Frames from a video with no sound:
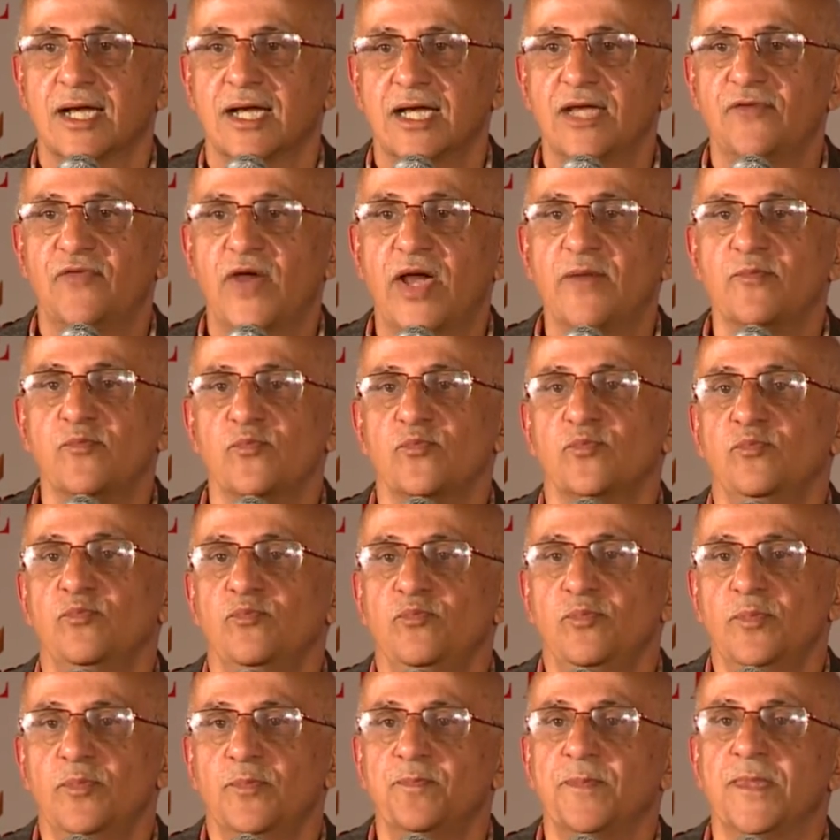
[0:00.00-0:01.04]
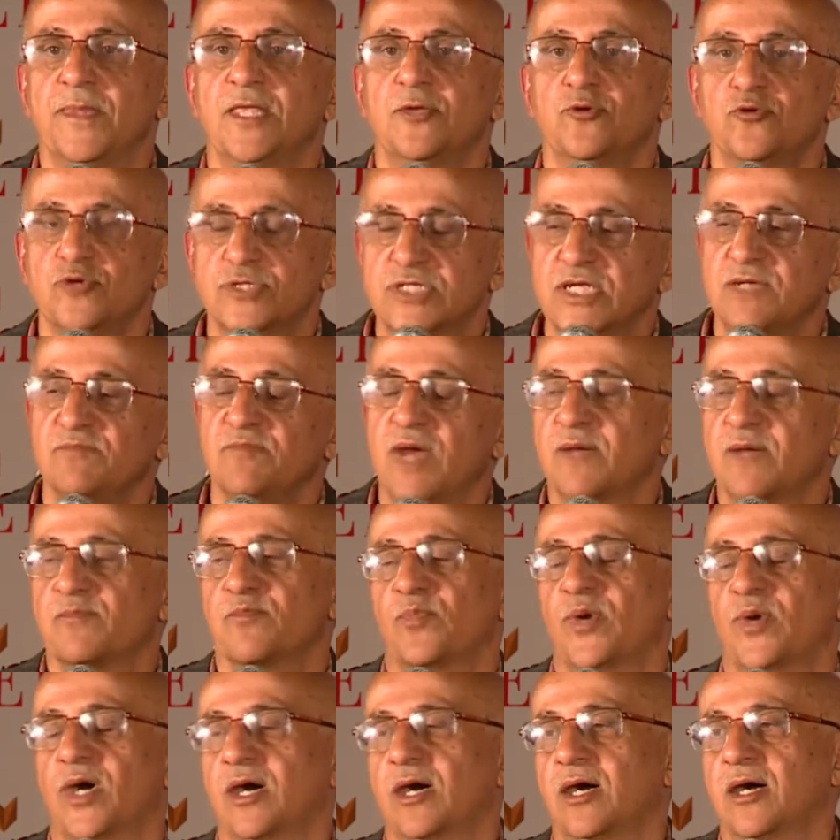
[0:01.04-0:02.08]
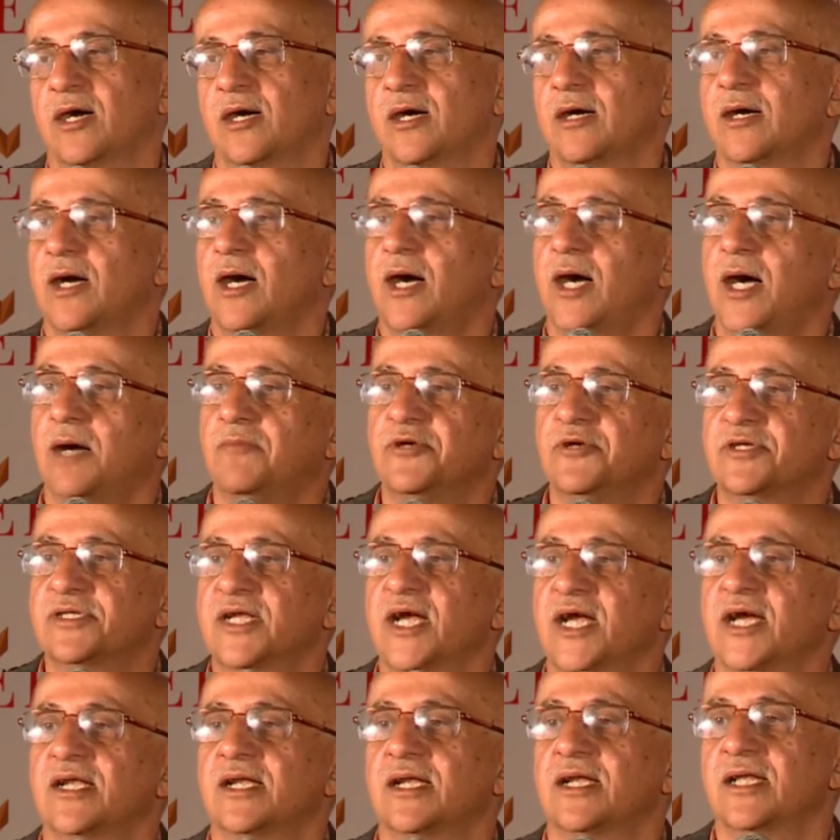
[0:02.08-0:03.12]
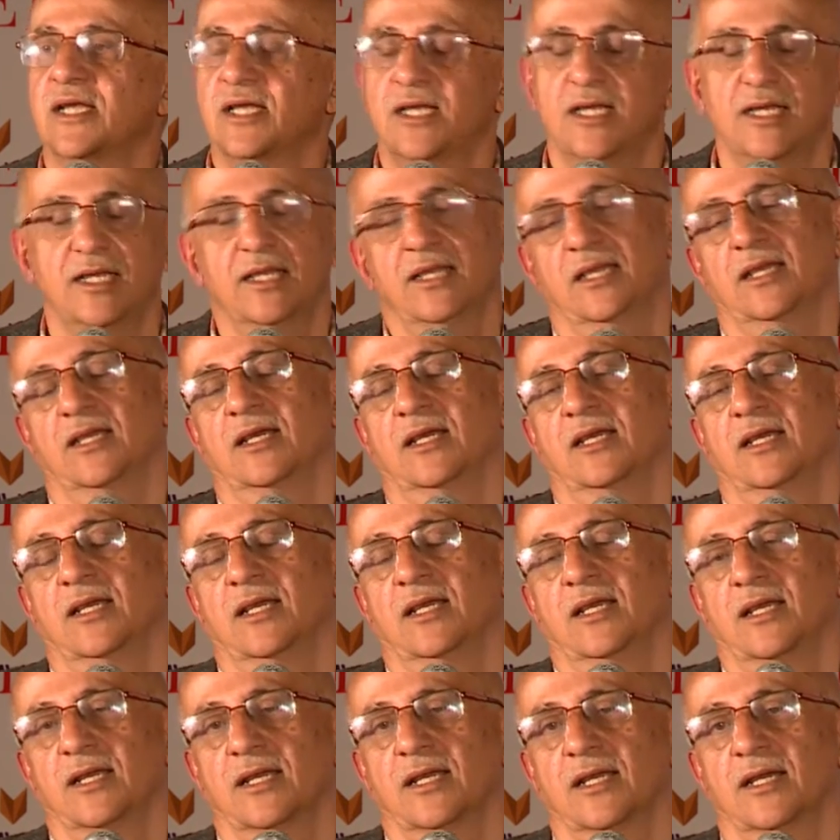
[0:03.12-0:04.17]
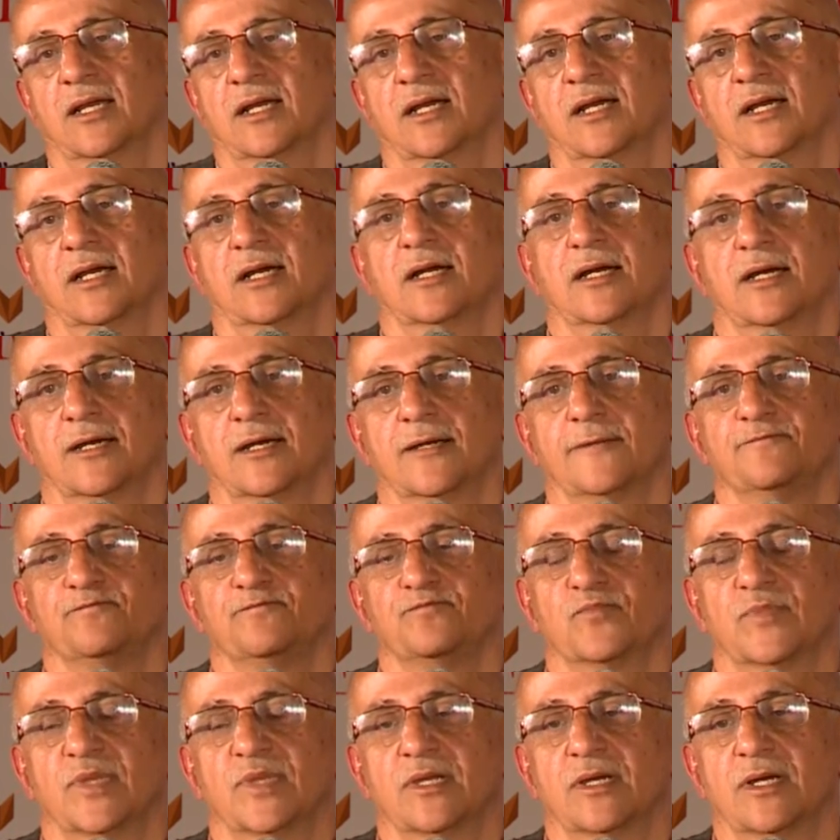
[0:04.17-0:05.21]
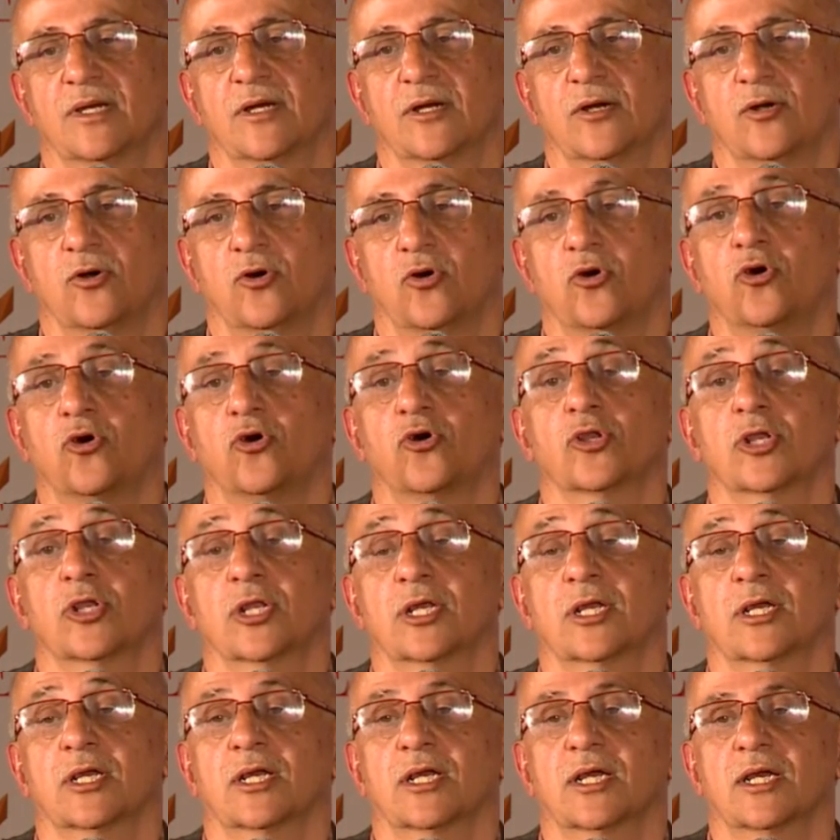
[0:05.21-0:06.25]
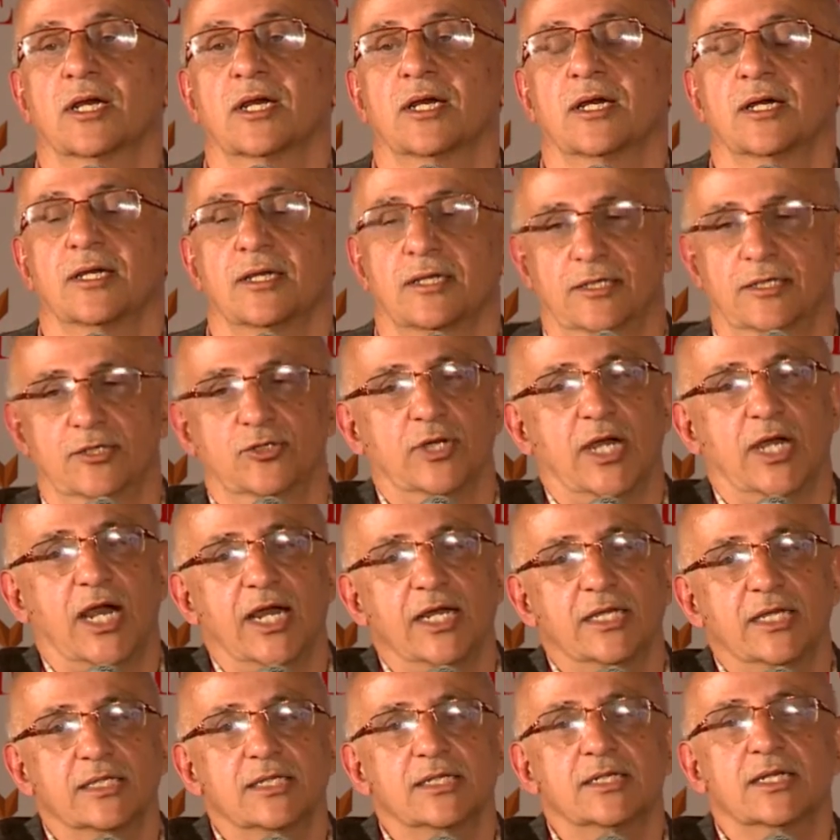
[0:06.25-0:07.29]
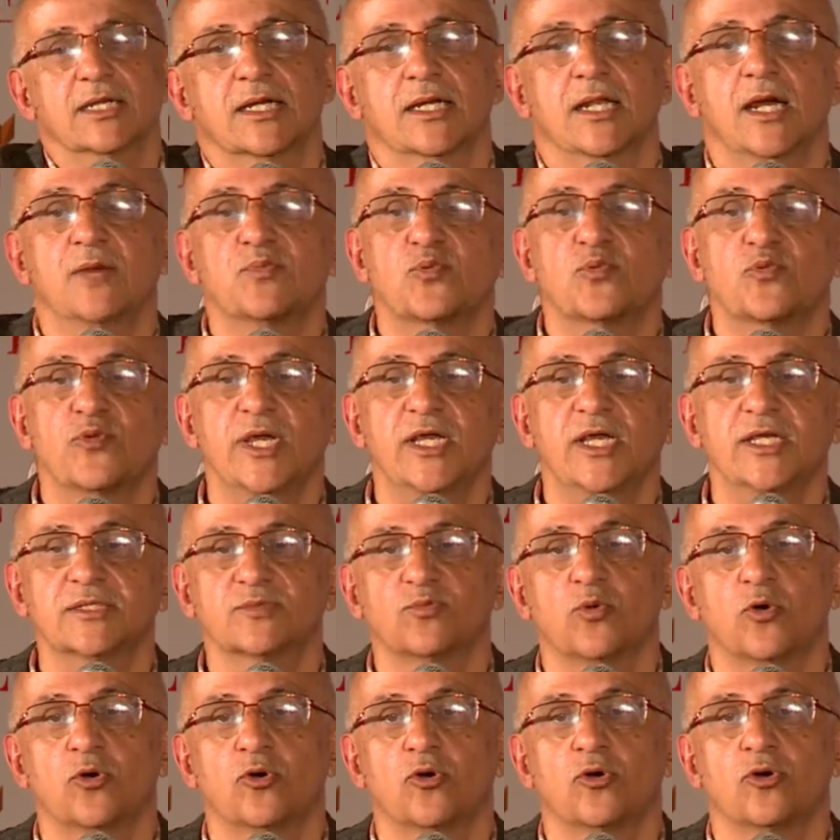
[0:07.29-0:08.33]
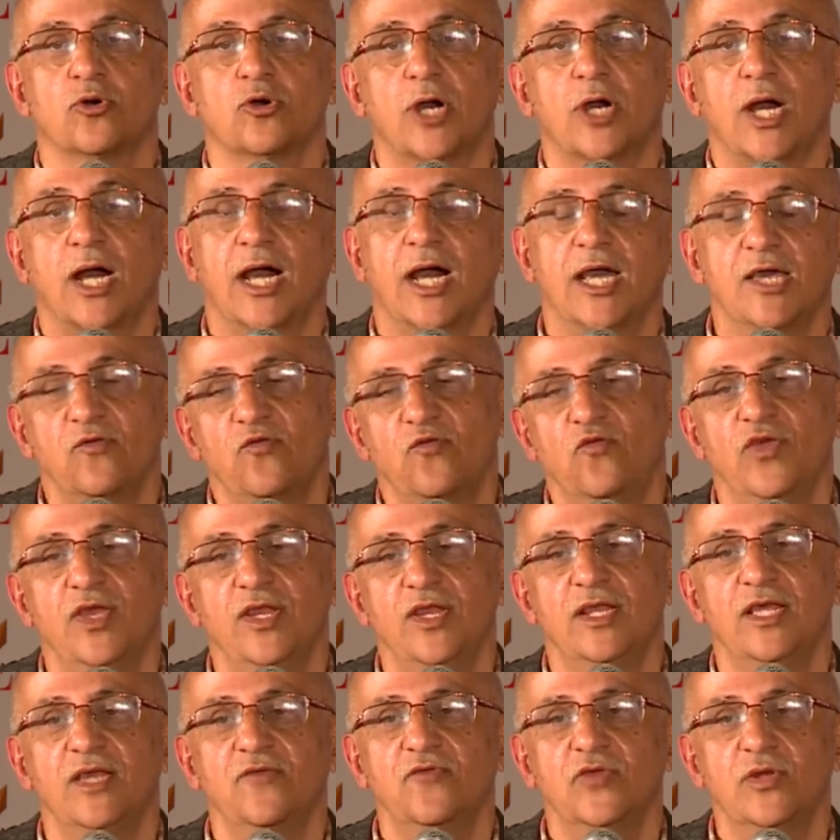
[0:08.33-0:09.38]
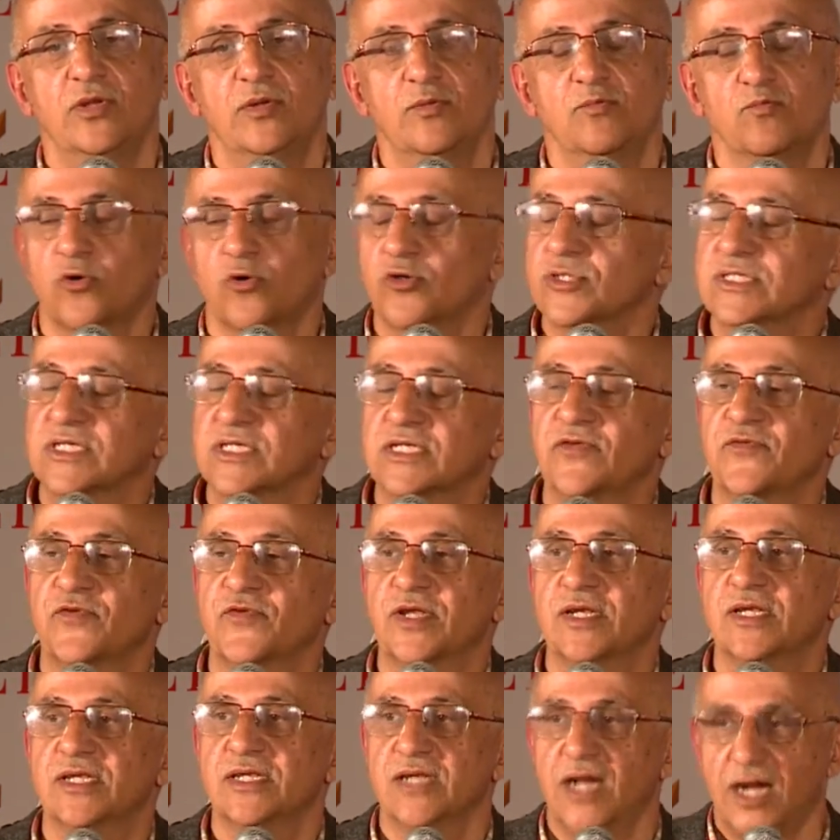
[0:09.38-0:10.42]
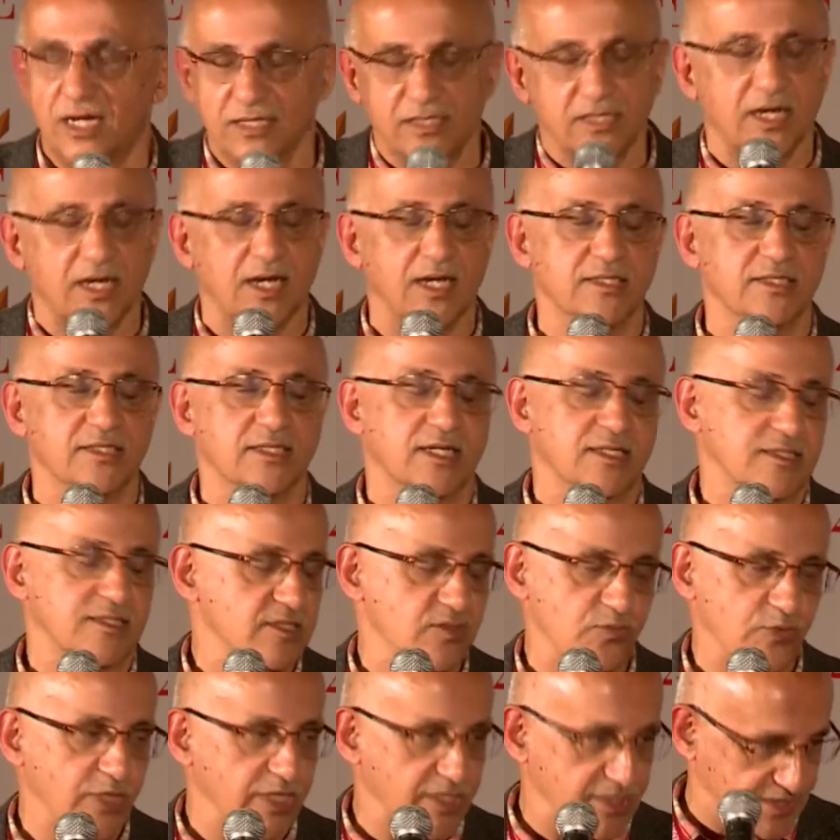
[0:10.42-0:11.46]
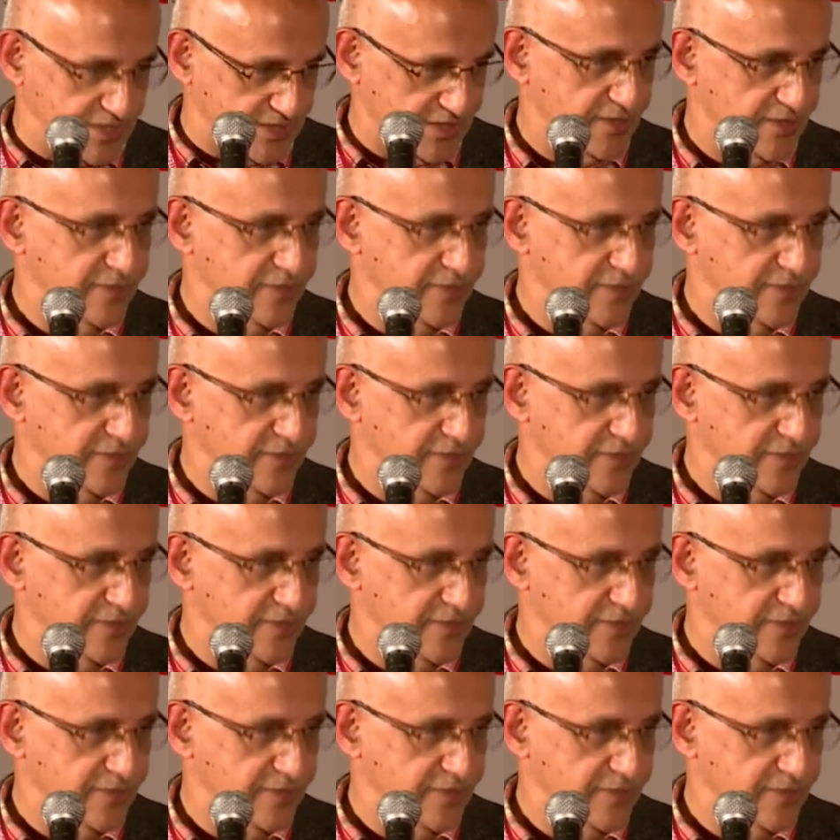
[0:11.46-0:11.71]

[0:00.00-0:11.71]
If I'm using my power arbitrarily uh, uh, or Uh, you know, either in corrupt ways or I feel even more significantly in other unjust ways,